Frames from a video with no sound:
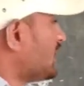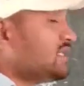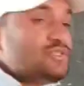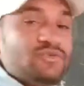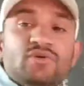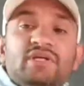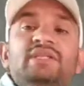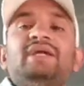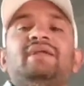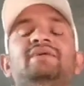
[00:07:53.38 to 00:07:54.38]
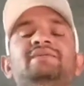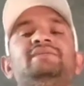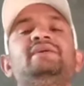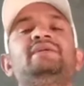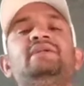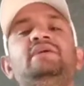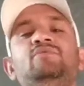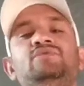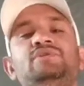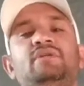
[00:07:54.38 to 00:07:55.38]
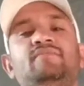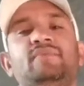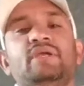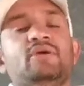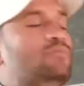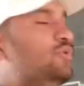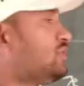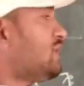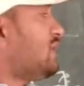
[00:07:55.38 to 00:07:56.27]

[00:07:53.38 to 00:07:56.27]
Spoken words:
also in the translatory motion. But